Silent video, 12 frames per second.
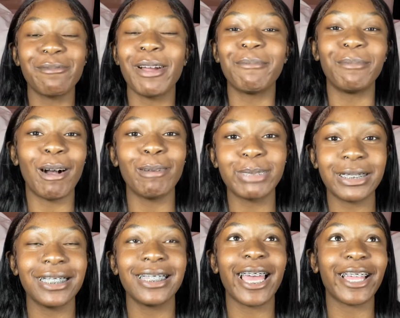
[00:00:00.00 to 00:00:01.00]
mom seen
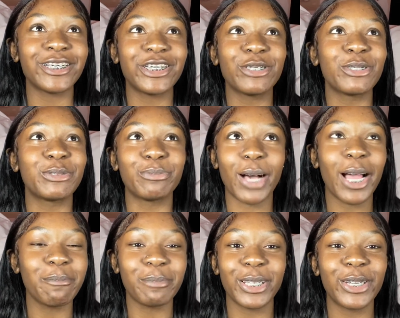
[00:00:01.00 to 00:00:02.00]
that and she was mind
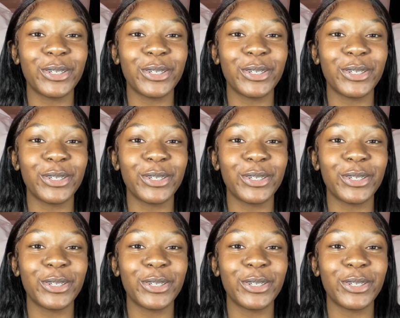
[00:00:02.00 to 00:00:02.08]
blown.